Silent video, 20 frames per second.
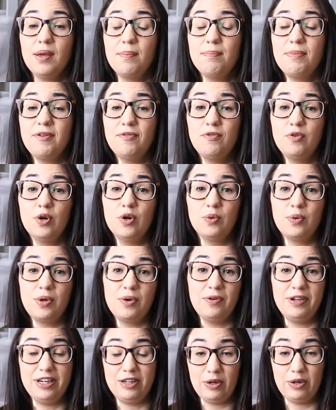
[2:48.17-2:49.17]
before
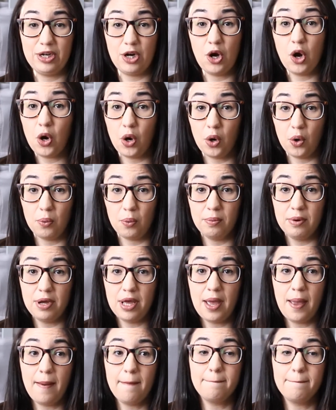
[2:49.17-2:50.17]
we went home
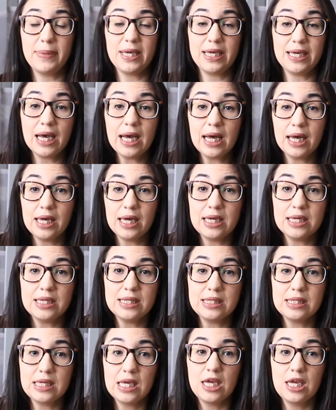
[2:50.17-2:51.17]

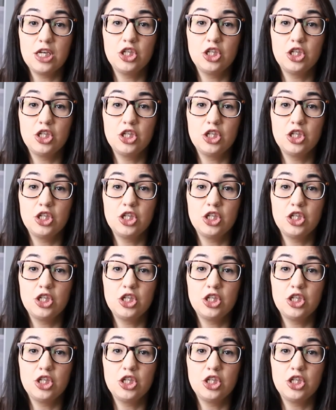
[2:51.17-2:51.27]
because